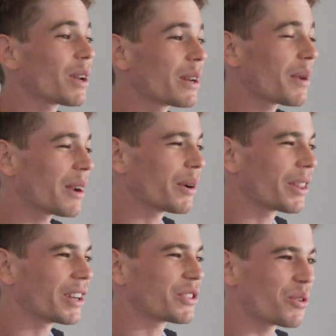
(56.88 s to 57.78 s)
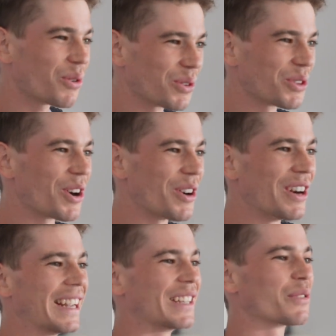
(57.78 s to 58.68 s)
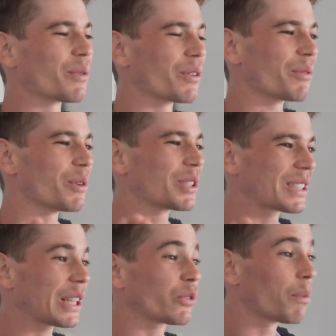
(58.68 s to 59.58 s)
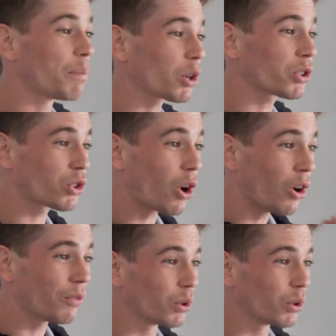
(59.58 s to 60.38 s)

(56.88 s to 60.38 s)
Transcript: Money Mayweather, as you all know, is one of the most successful boxers of